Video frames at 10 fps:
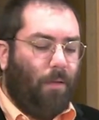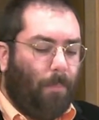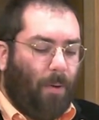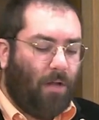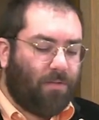But
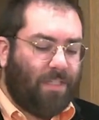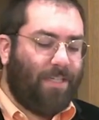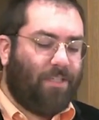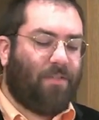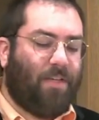Paul
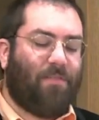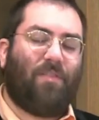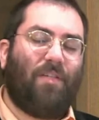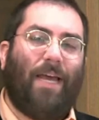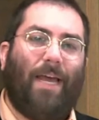teaches us
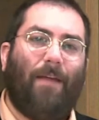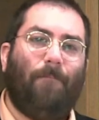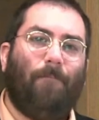today